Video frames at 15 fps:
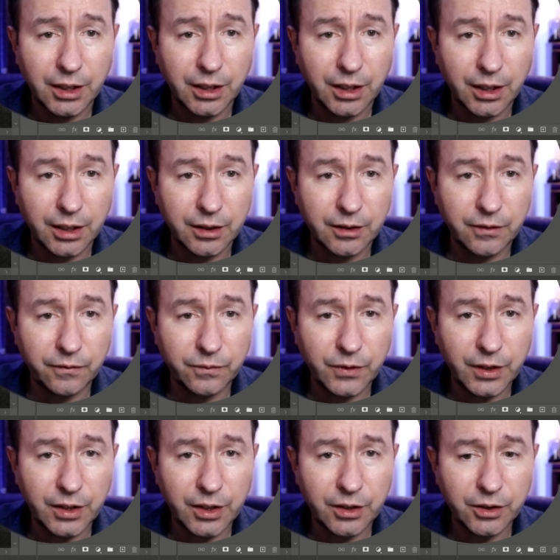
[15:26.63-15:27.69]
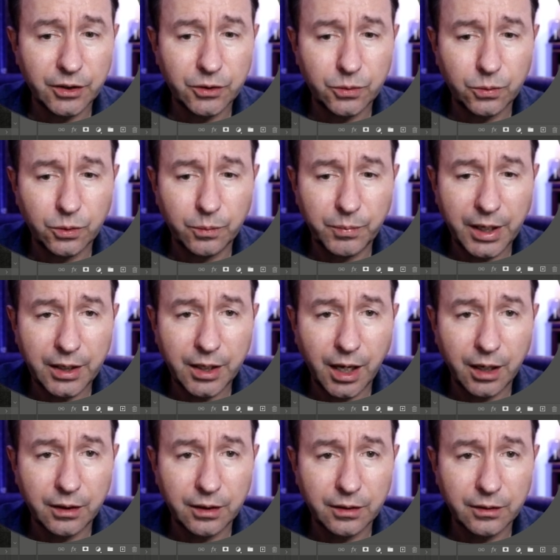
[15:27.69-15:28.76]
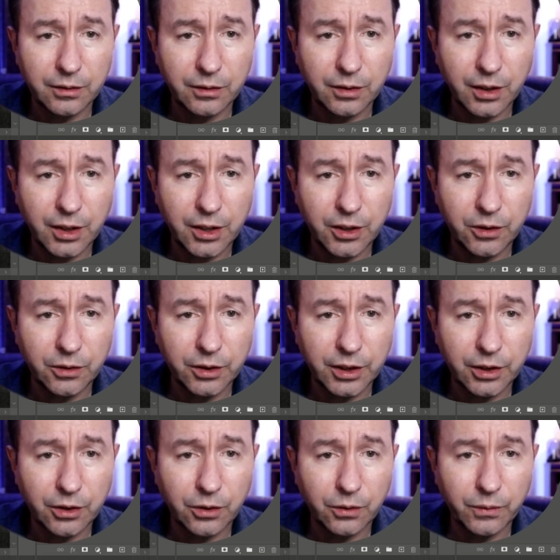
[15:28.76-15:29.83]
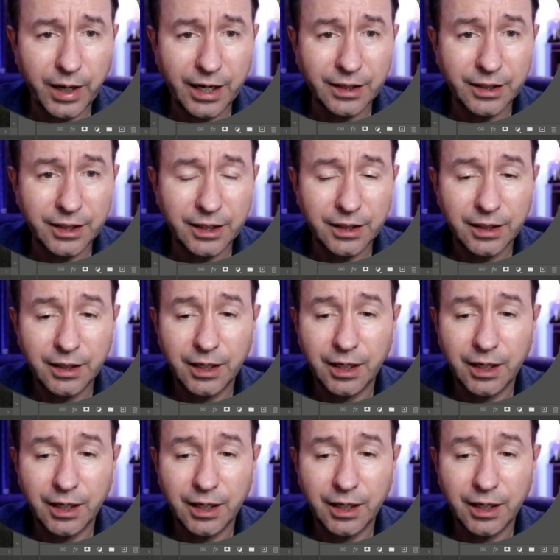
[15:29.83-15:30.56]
the healing tool may not heal it correctly.